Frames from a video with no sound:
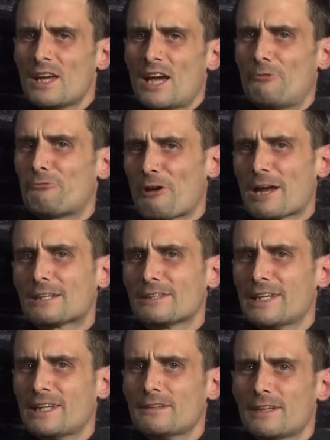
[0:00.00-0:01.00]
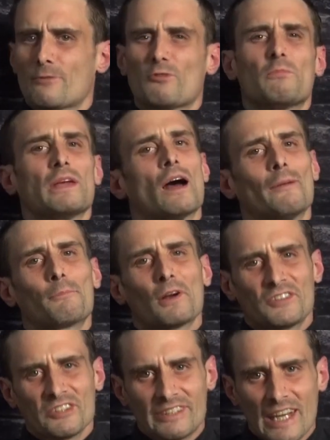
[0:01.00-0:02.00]
And frankly, it would be
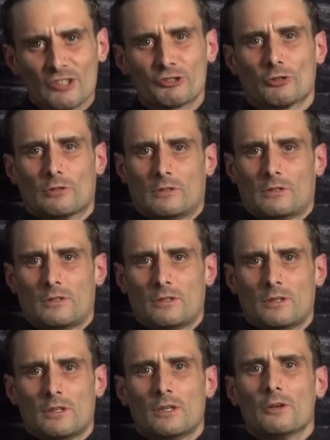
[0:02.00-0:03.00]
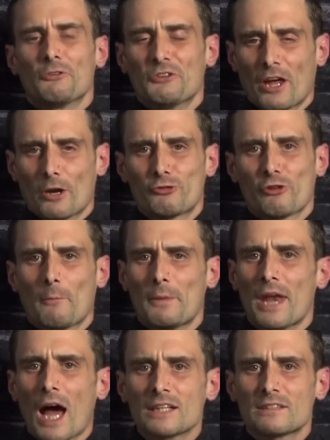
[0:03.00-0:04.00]
unpresidential for Donald Trump
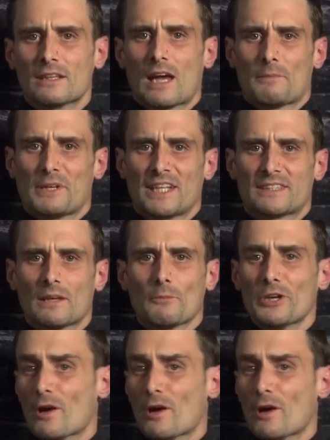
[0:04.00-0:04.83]
not to nominate someone.